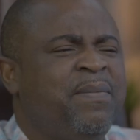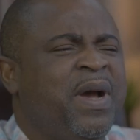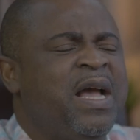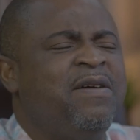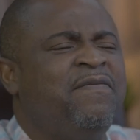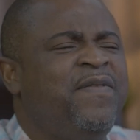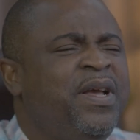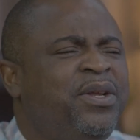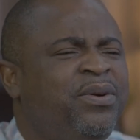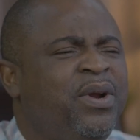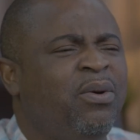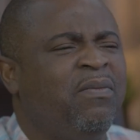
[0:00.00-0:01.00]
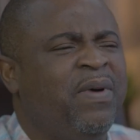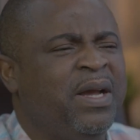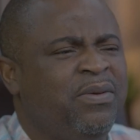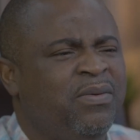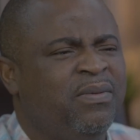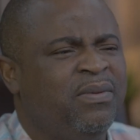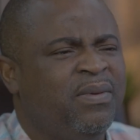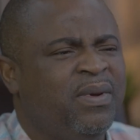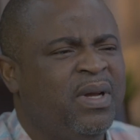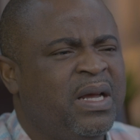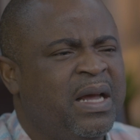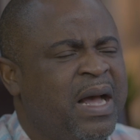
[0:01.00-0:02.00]
name, I have victory over you.
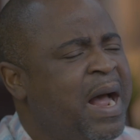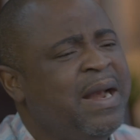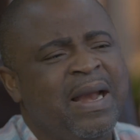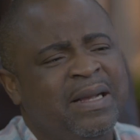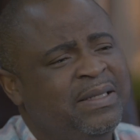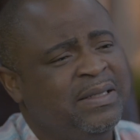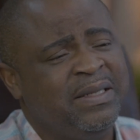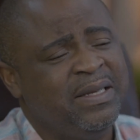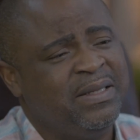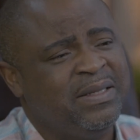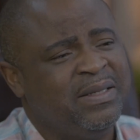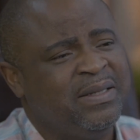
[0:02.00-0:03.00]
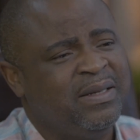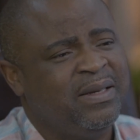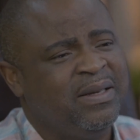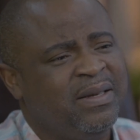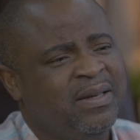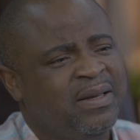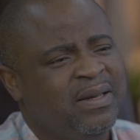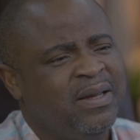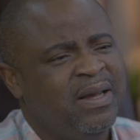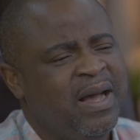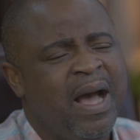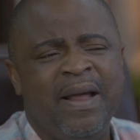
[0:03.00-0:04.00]
And that is it.
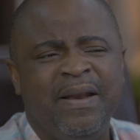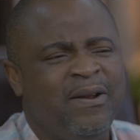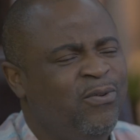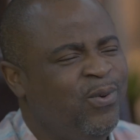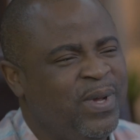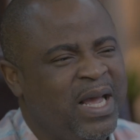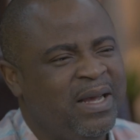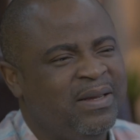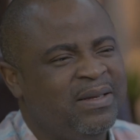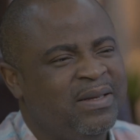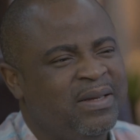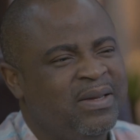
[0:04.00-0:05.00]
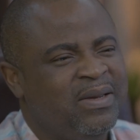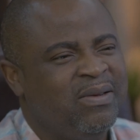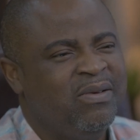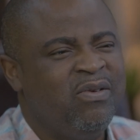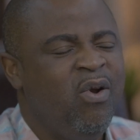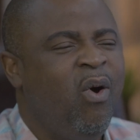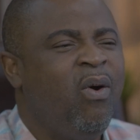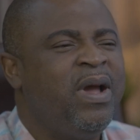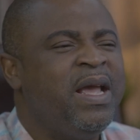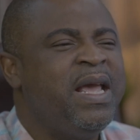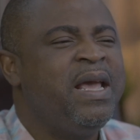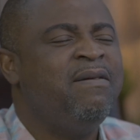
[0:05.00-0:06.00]
Hallelujah. No
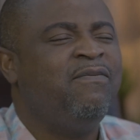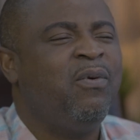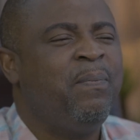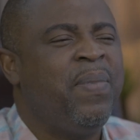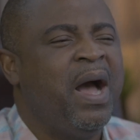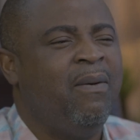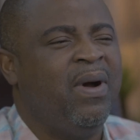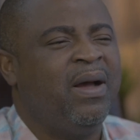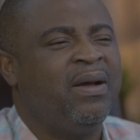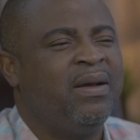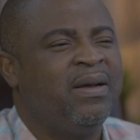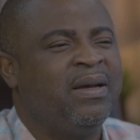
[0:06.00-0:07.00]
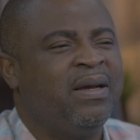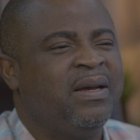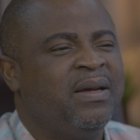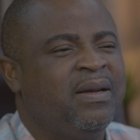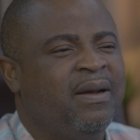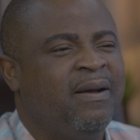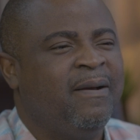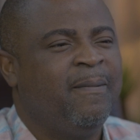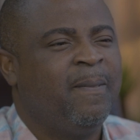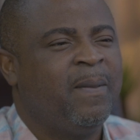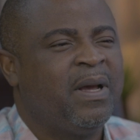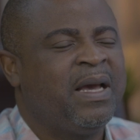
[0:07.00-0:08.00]
evil power
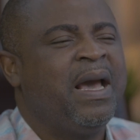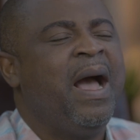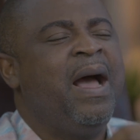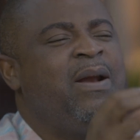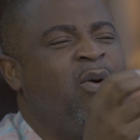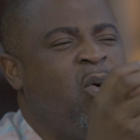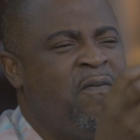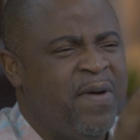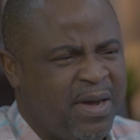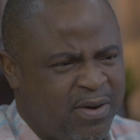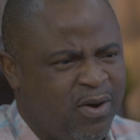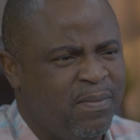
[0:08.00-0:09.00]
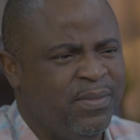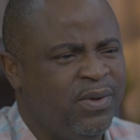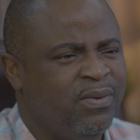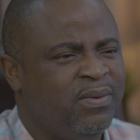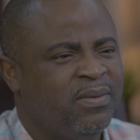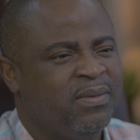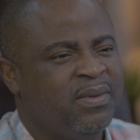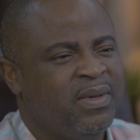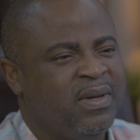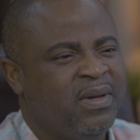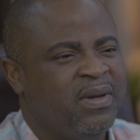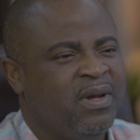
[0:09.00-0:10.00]
can overcome you
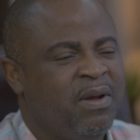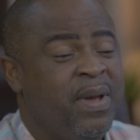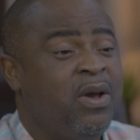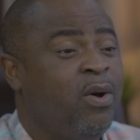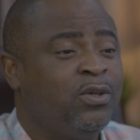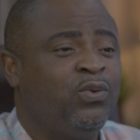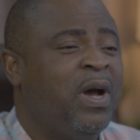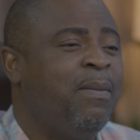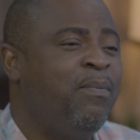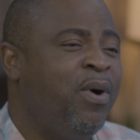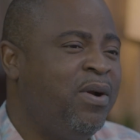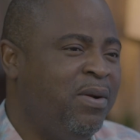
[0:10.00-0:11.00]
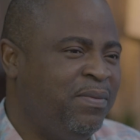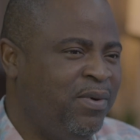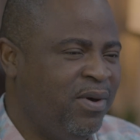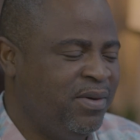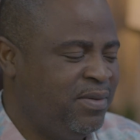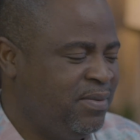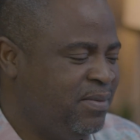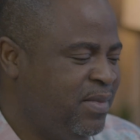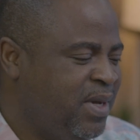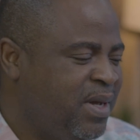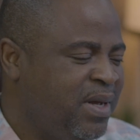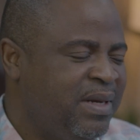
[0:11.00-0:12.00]
because you are born of
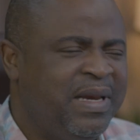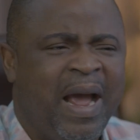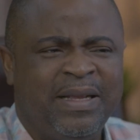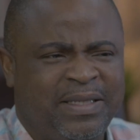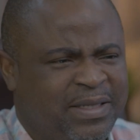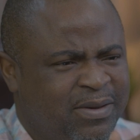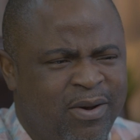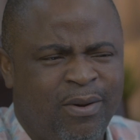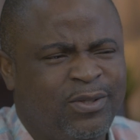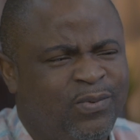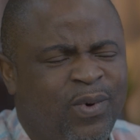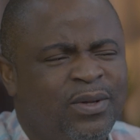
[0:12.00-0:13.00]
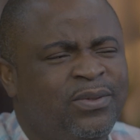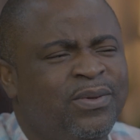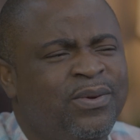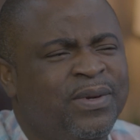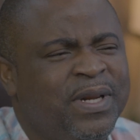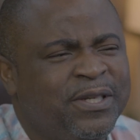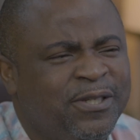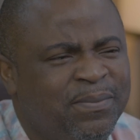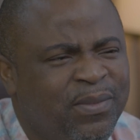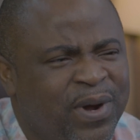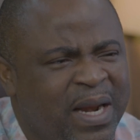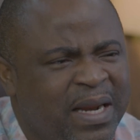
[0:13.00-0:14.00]
God. That's God's word to you this
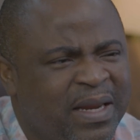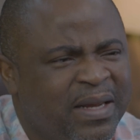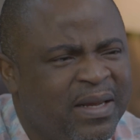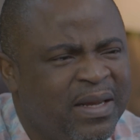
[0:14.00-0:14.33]
morning.